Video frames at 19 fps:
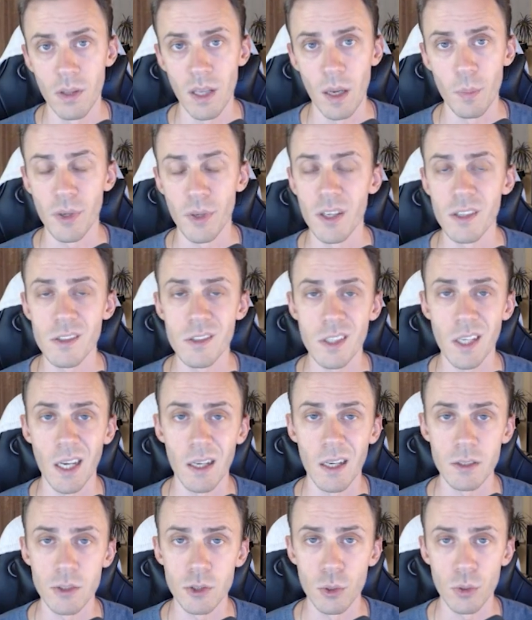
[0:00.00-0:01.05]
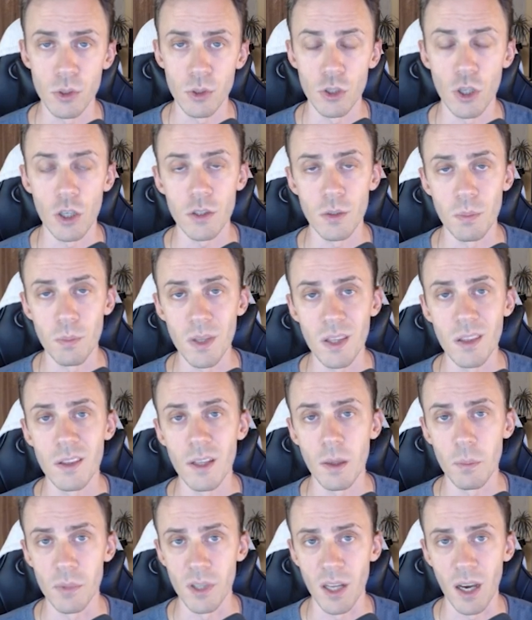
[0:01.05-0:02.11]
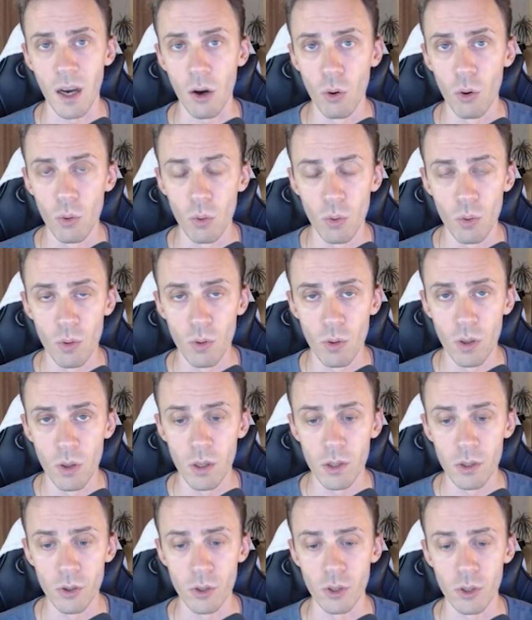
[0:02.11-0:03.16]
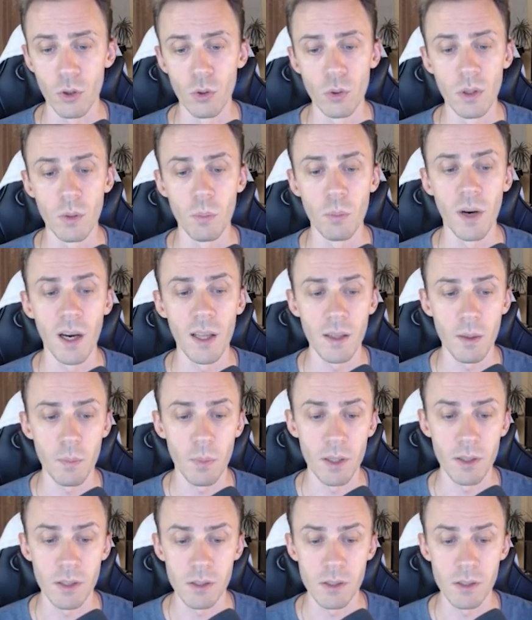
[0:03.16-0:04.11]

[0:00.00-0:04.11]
are pretty scarce, you cannot mint them now. You can only buy them at the